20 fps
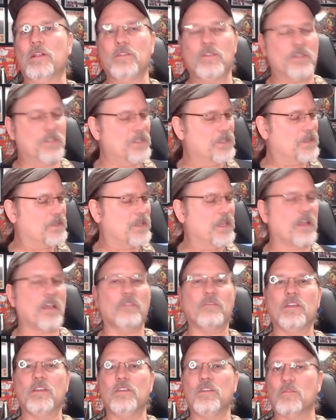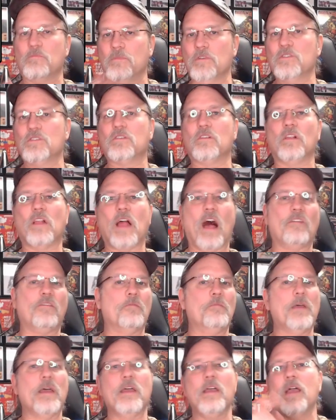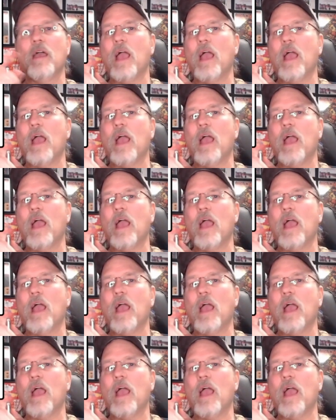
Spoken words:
Just to think of it, your musical alphabet,